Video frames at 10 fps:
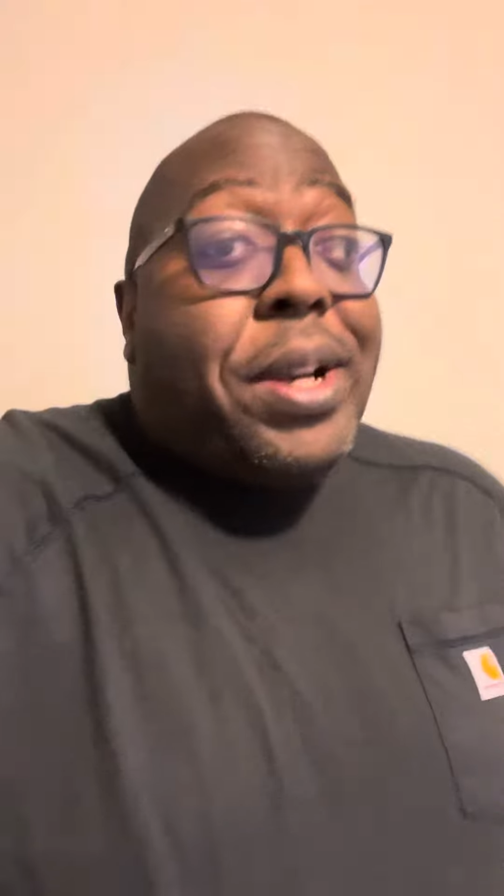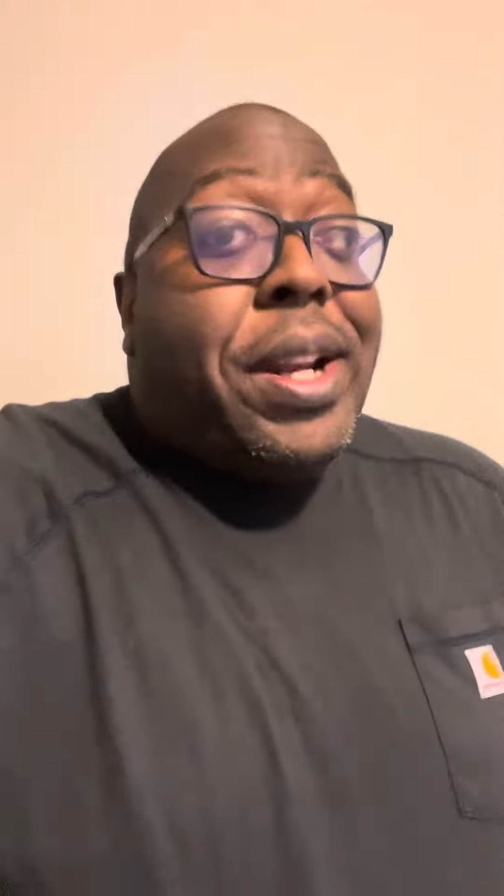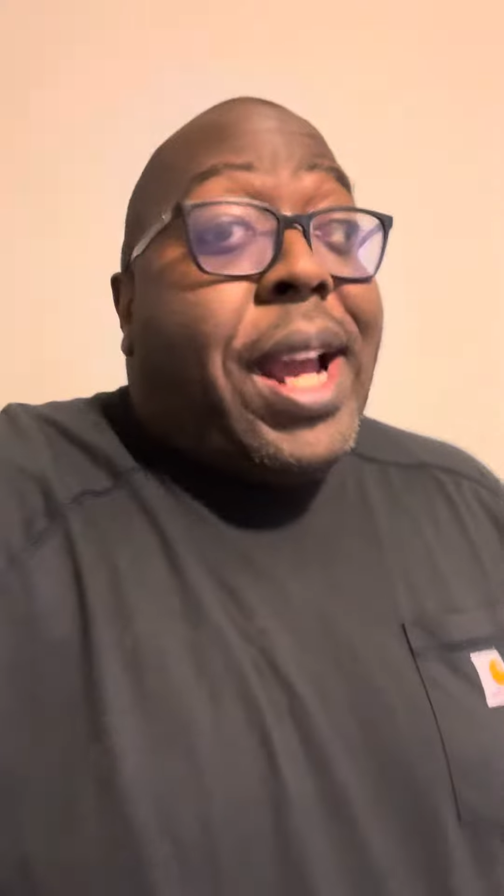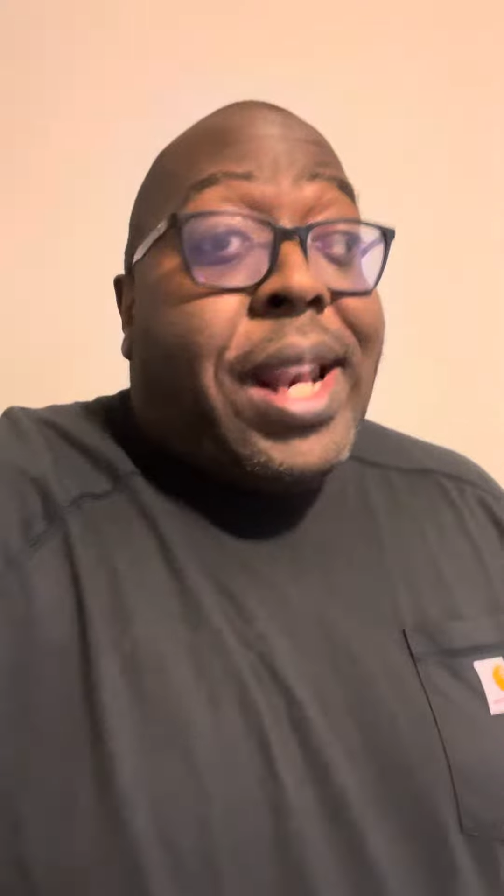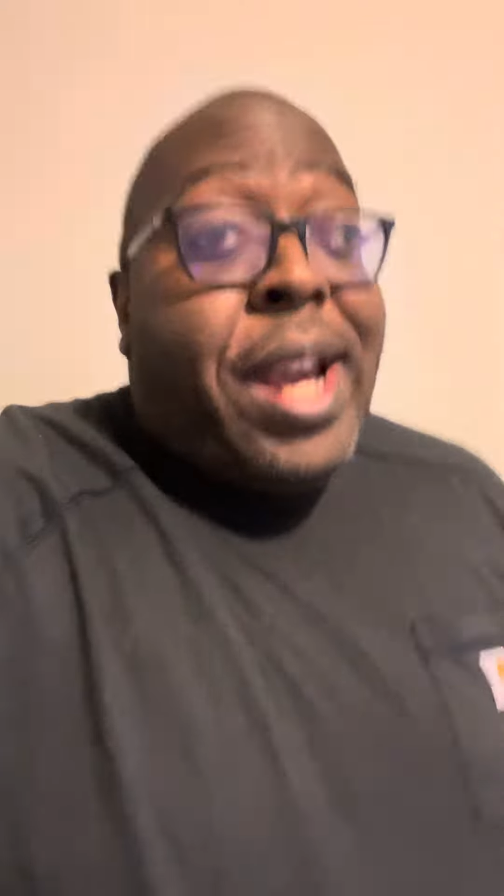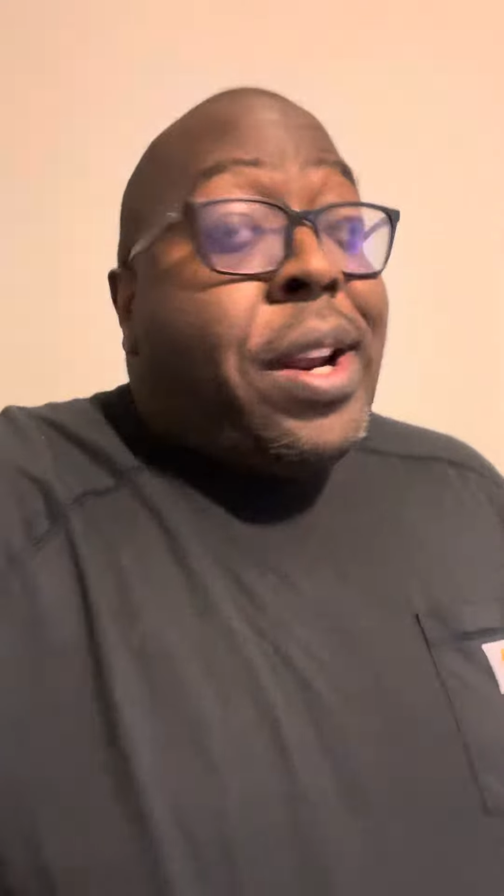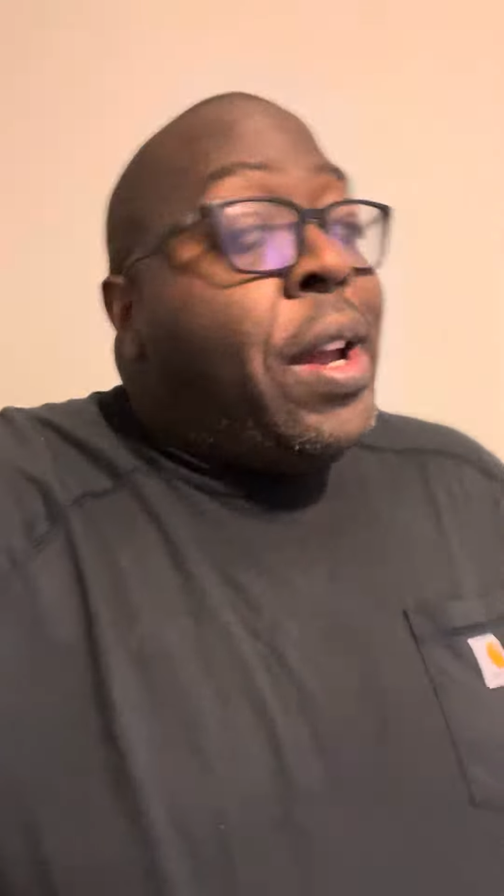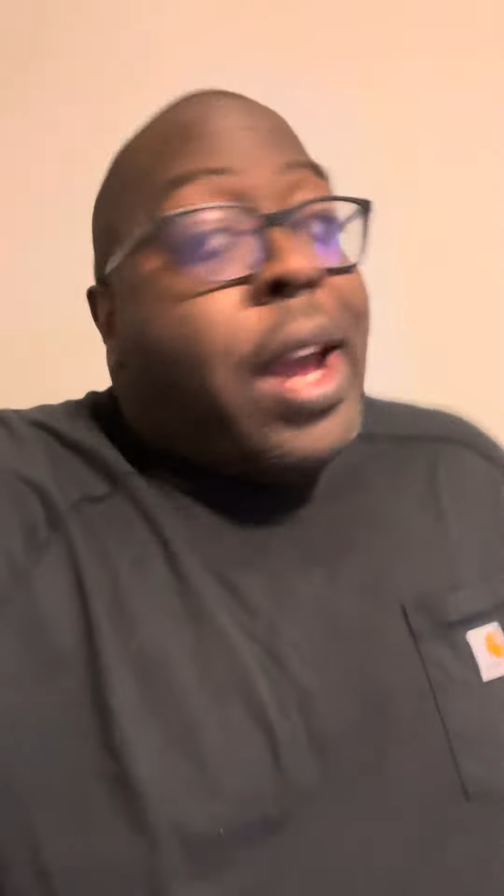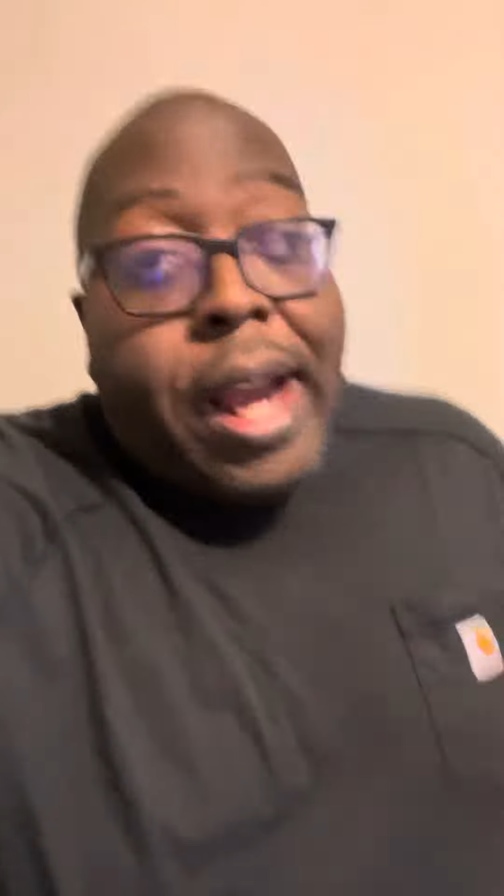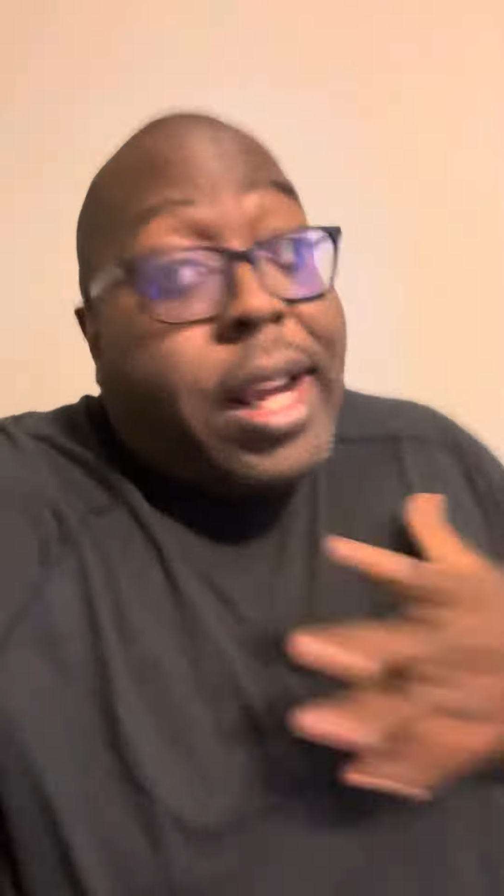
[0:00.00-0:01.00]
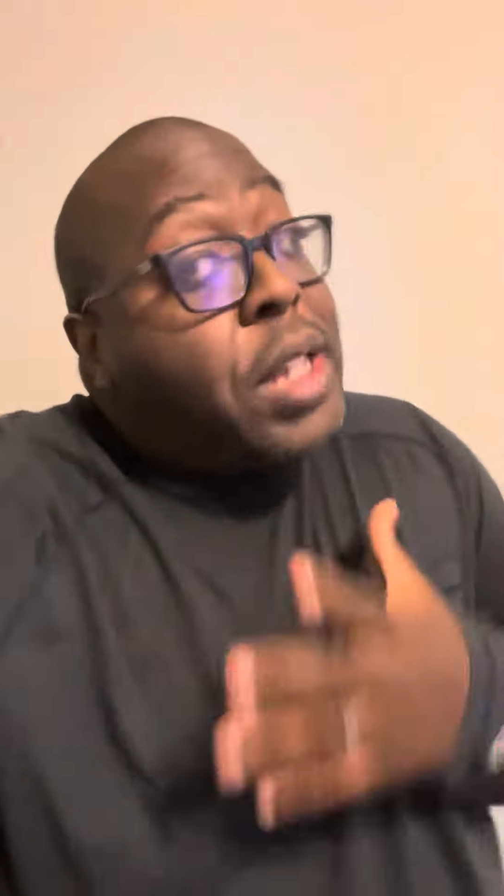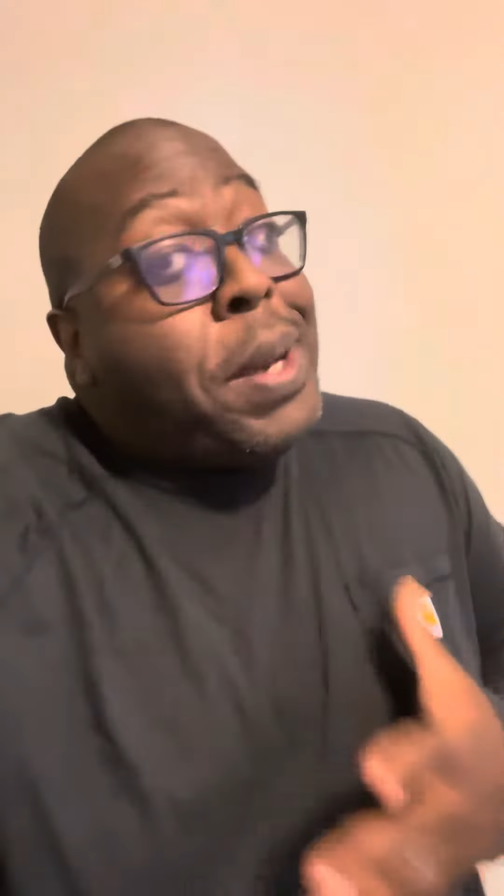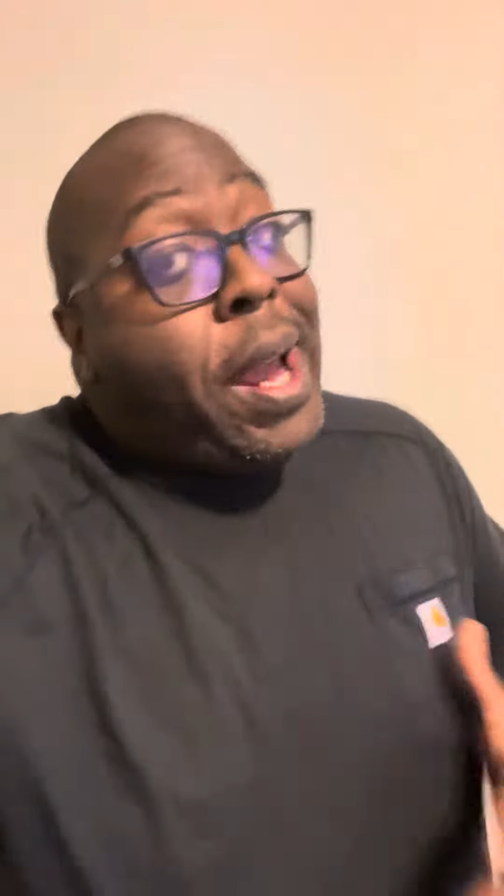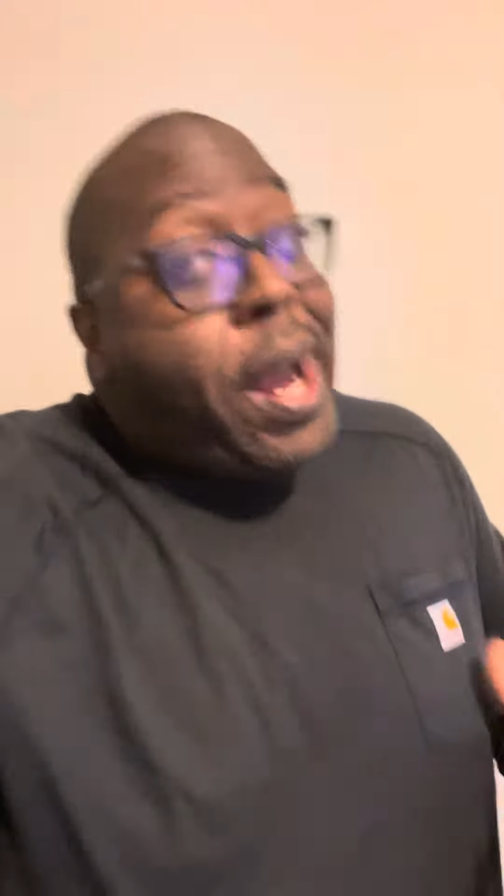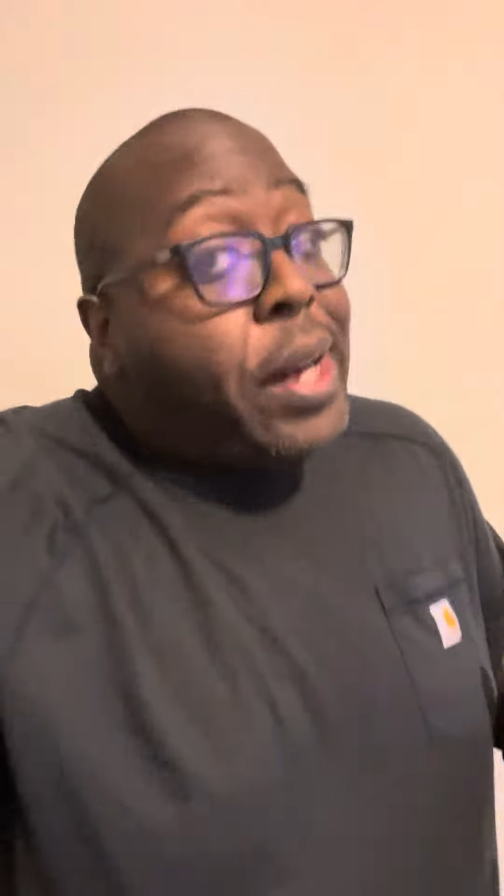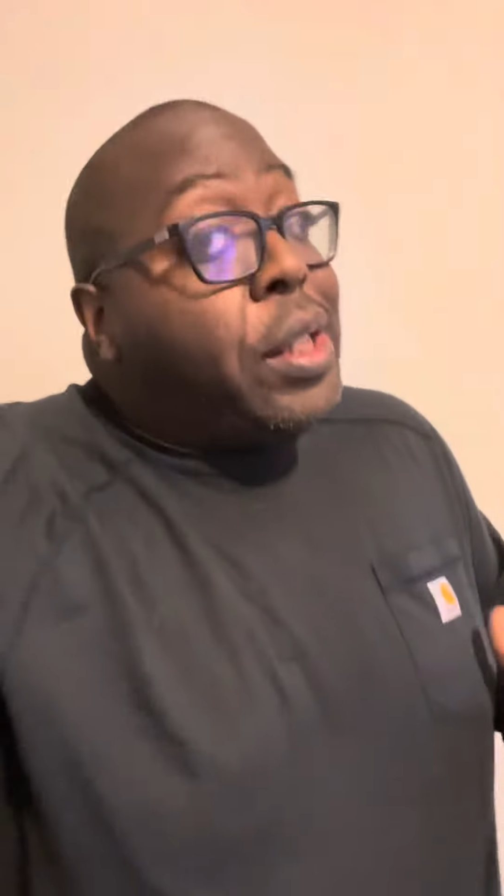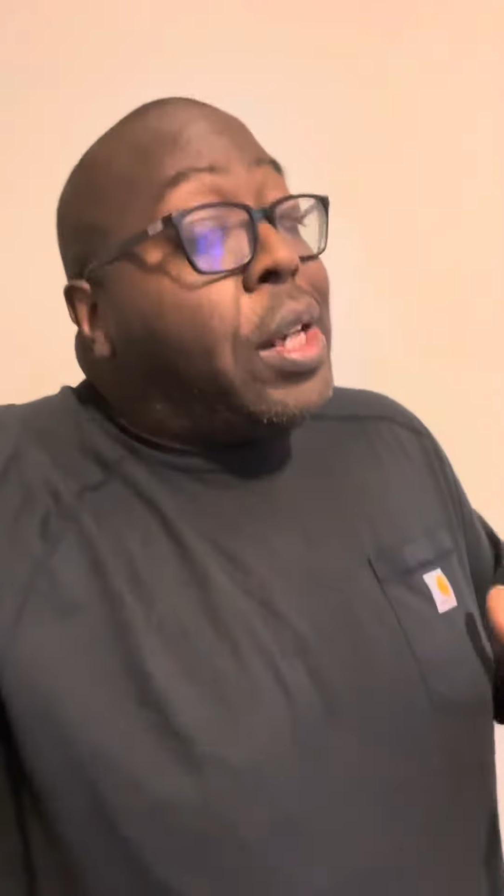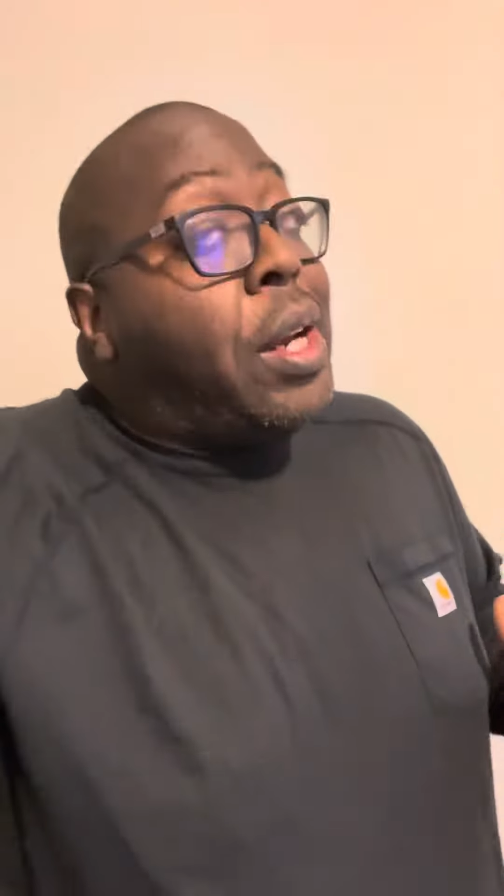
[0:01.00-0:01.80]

in Atlanta. And let's be honest.